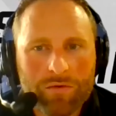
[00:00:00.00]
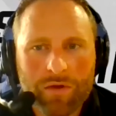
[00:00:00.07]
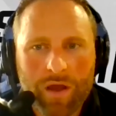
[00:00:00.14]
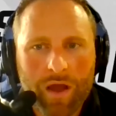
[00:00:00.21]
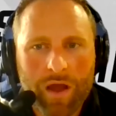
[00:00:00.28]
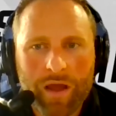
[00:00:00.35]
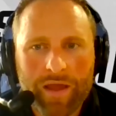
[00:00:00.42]

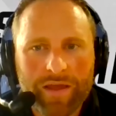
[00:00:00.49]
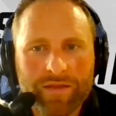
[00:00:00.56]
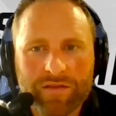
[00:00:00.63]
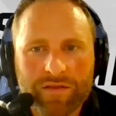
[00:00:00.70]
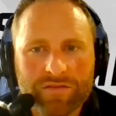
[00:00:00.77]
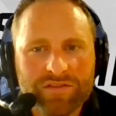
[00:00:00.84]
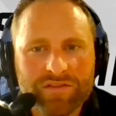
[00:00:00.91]
uh, and
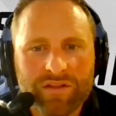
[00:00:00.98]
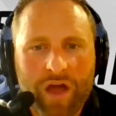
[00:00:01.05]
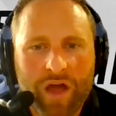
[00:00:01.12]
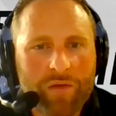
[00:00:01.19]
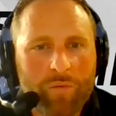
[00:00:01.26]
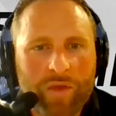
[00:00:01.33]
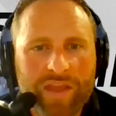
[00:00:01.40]
there's a
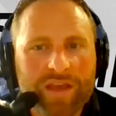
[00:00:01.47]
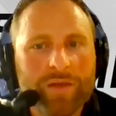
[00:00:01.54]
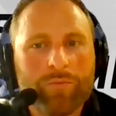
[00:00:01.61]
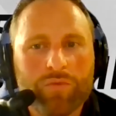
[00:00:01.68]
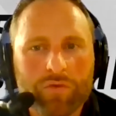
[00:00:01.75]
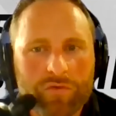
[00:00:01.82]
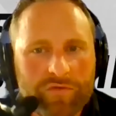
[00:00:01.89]
lot we can
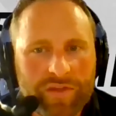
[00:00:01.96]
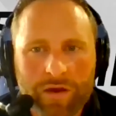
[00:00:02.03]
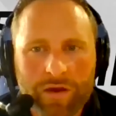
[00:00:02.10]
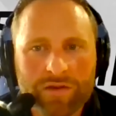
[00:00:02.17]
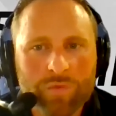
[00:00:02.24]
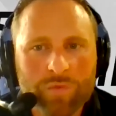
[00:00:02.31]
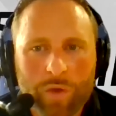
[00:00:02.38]
improve
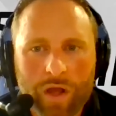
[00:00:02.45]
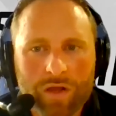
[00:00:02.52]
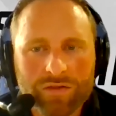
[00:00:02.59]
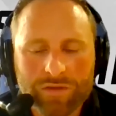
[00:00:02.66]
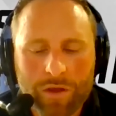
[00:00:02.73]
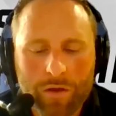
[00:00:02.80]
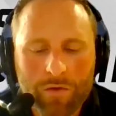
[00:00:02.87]
there as well.
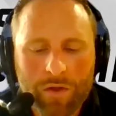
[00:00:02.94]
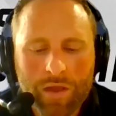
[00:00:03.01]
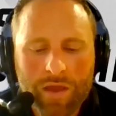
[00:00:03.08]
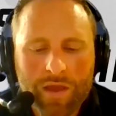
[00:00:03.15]
So